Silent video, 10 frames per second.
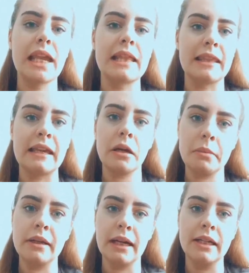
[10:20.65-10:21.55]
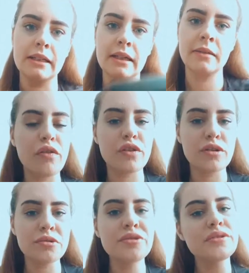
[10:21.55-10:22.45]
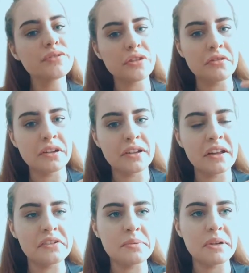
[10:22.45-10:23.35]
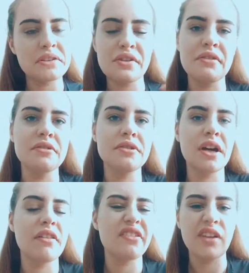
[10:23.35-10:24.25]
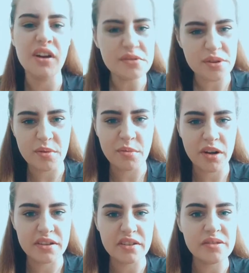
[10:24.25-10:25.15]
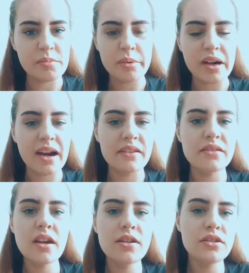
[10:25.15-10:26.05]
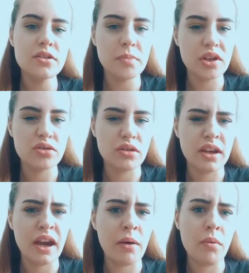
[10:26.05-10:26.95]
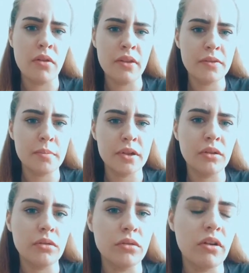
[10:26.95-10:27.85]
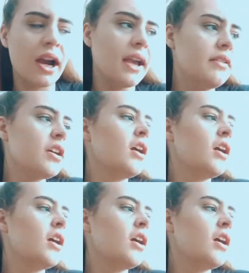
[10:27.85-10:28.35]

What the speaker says: they come in handy. Of course, you need antibacterial gel. There's 101 different brands. Just make sure you get one that's medical grade.